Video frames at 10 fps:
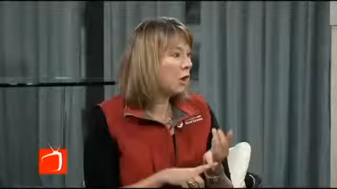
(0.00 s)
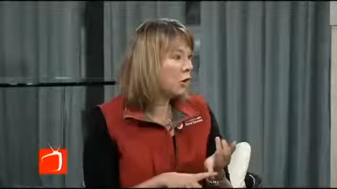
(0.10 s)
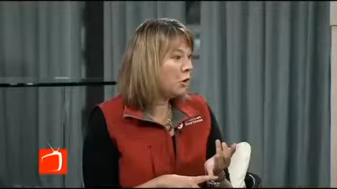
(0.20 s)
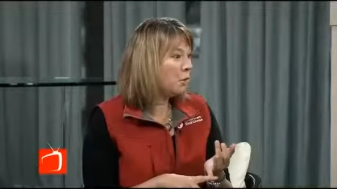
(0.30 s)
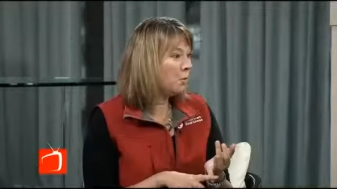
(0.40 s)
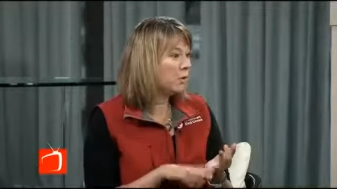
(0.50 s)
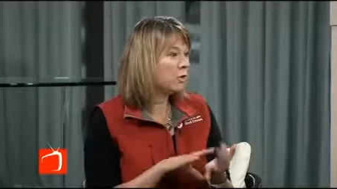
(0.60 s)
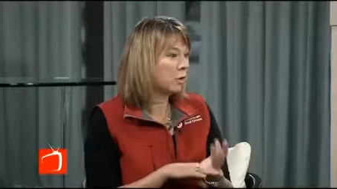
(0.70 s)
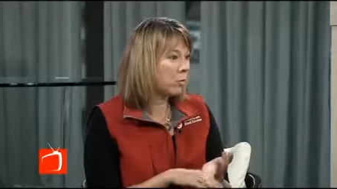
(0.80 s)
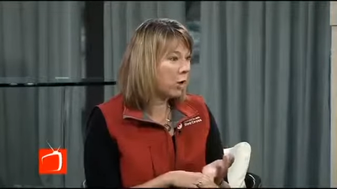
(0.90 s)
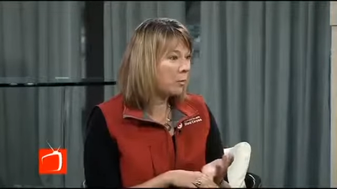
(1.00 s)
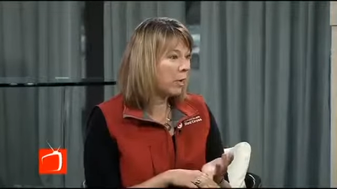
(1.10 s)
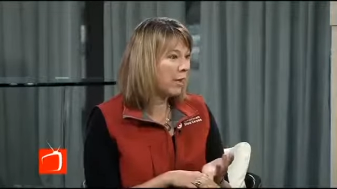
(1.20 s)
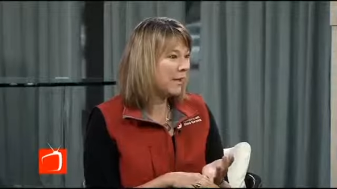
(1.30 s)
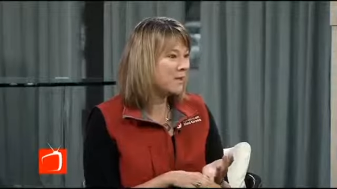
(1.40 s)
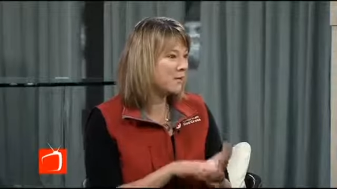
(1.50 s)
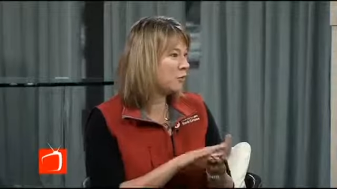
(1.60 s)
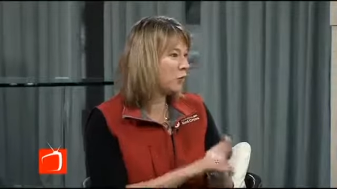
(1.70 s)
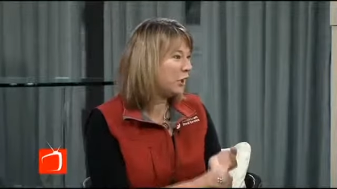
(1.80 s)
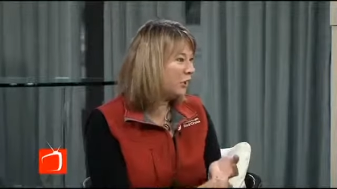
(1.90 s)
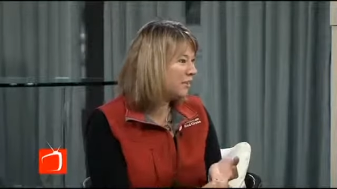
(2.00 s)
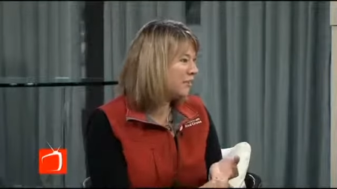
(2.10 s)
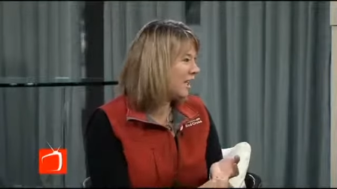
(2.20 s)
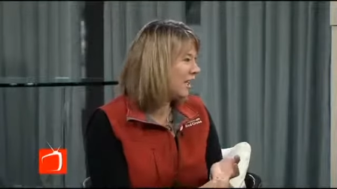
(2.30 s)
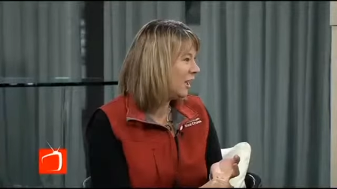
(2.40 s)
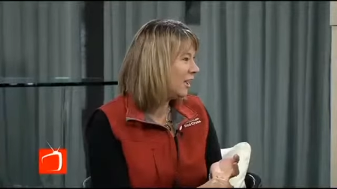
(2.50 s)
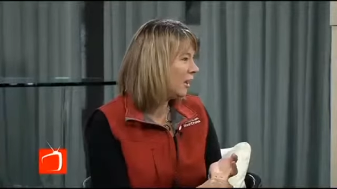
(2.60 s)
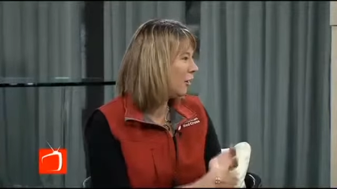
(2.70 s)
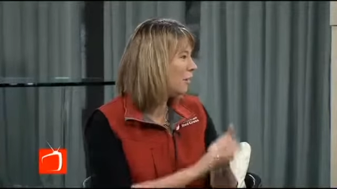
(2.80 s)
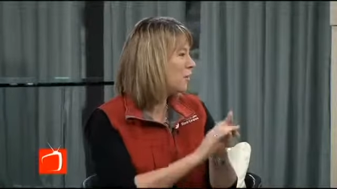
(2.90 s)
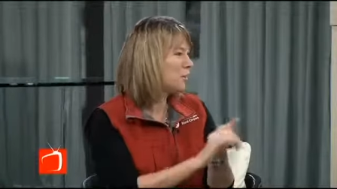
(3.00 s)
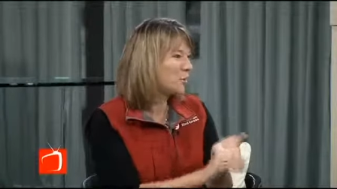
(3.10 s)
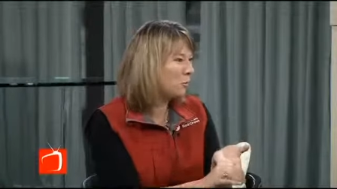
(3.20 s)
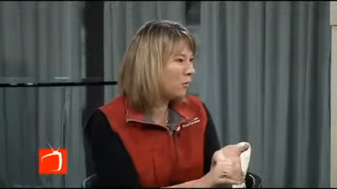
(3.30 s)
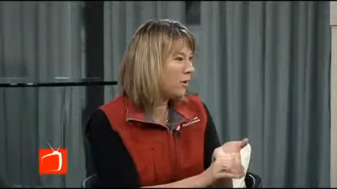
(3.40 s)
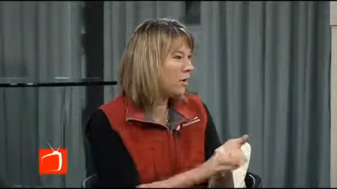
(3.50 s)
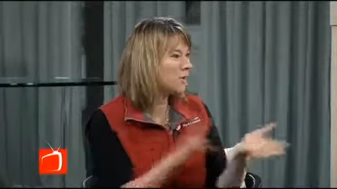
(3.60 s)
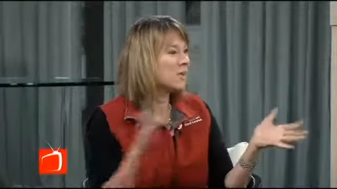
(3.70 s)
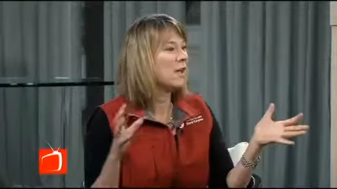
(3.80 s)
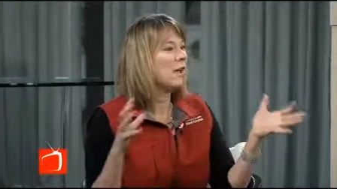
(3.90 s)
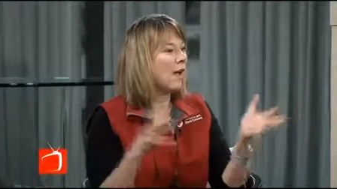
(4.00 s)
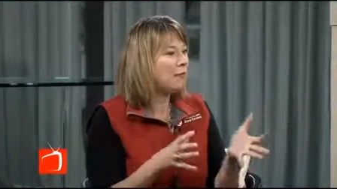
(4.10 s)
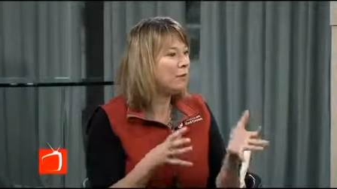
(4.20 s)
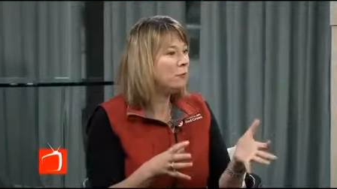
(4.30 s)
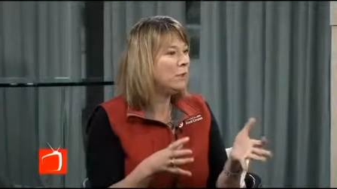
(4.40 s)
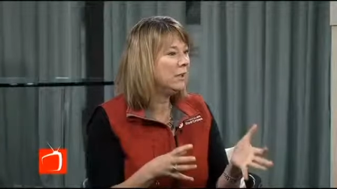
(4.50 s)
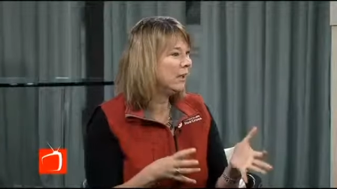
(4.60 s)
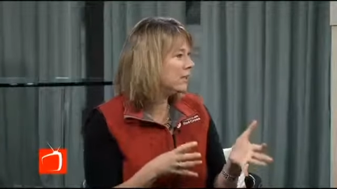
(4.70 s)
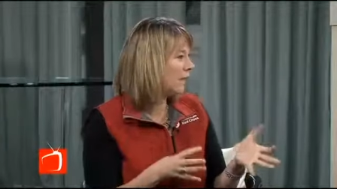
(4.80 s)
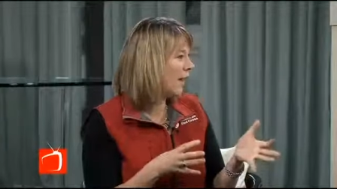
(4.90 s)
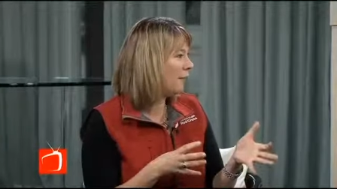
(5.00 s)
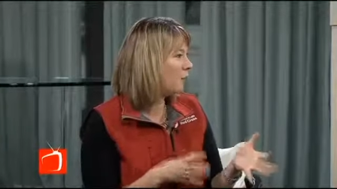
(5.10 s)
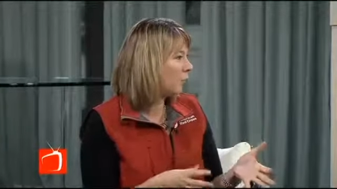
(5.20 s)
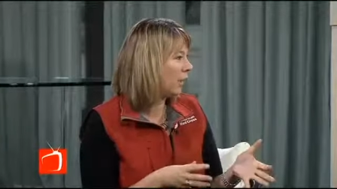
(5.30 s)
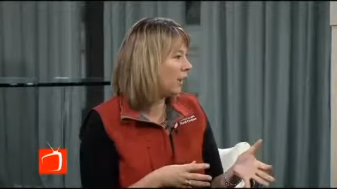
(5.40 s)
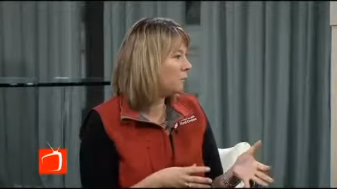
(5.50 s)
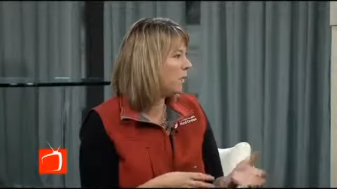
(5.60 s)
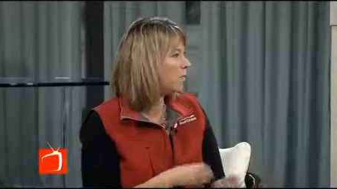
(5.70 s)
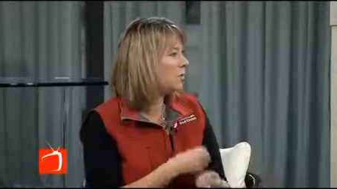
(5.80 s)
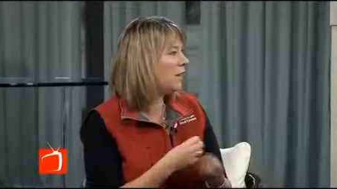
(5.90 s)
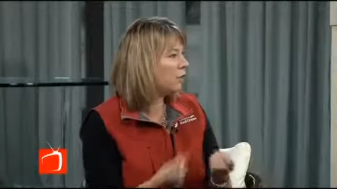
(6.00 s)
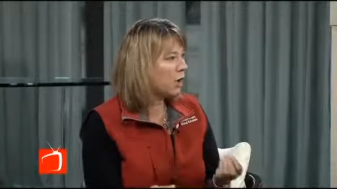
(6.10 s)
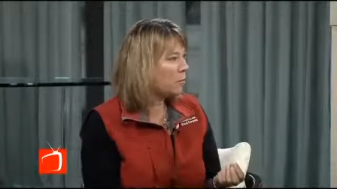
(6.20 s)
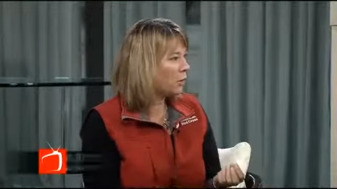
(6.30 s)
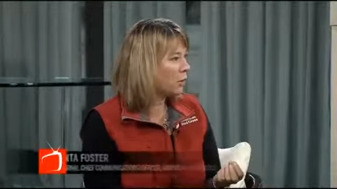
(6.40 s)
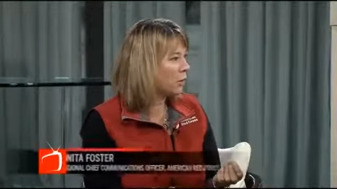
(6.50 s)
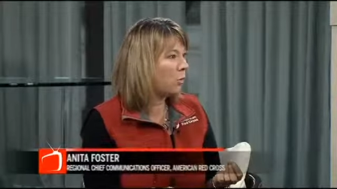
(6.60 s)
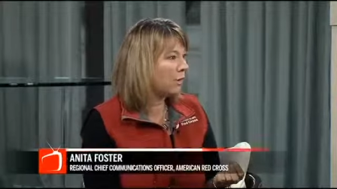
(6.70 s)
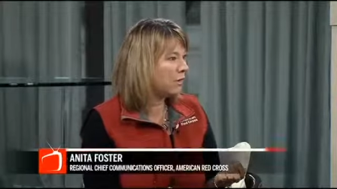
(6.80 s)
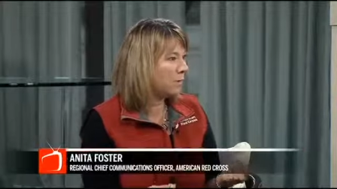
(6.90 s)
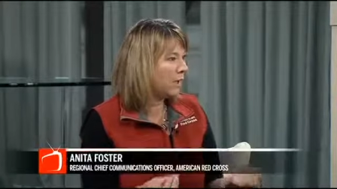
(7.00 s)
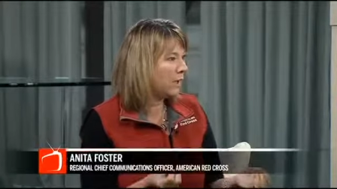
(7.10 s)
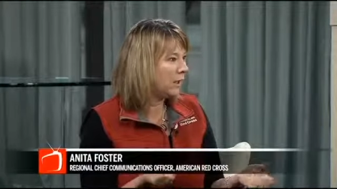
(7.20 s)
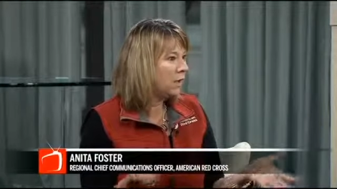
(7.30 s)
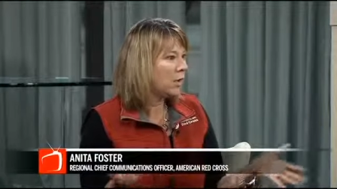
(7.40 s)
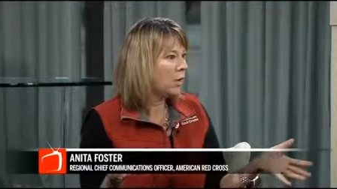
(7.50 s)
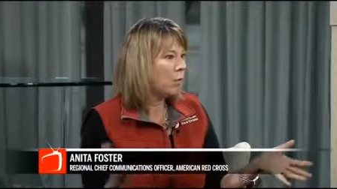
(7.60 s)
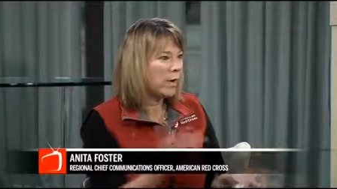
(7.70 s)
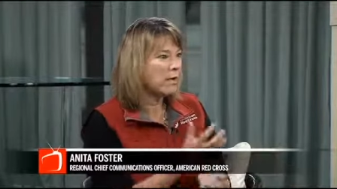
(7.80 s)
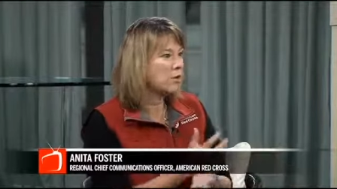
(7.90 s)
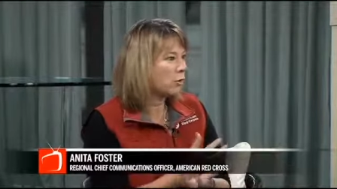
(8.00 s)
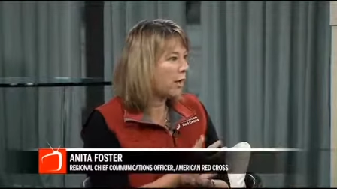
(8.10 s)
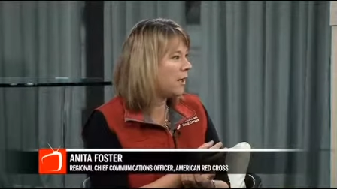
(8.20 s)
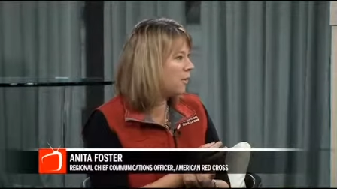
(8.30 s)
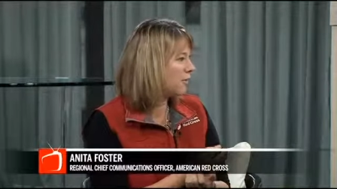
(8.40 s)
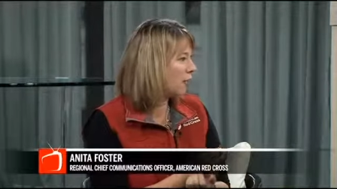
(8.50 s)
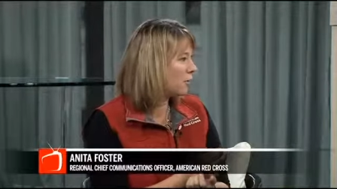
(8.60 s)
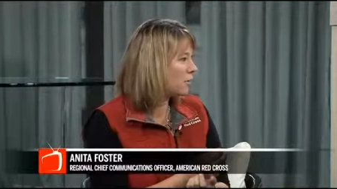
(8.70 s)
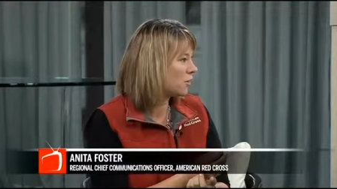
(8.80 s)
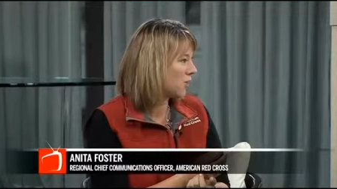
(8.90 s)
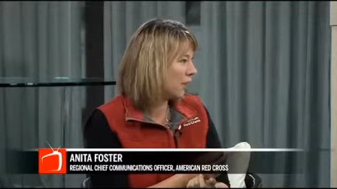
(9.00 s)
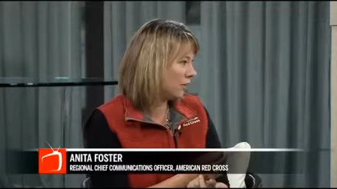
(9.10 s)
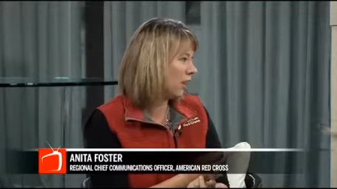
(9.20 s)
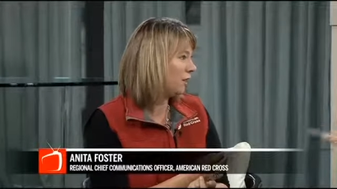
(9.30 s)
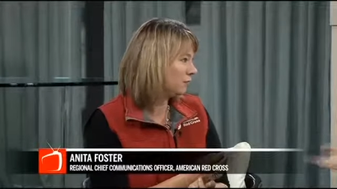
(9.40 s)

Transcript: home, your workplace, your kids' daycare, schools, everyone needs to have a plan because you never know where you're going to be when the tornado sirens are When sounding. we saw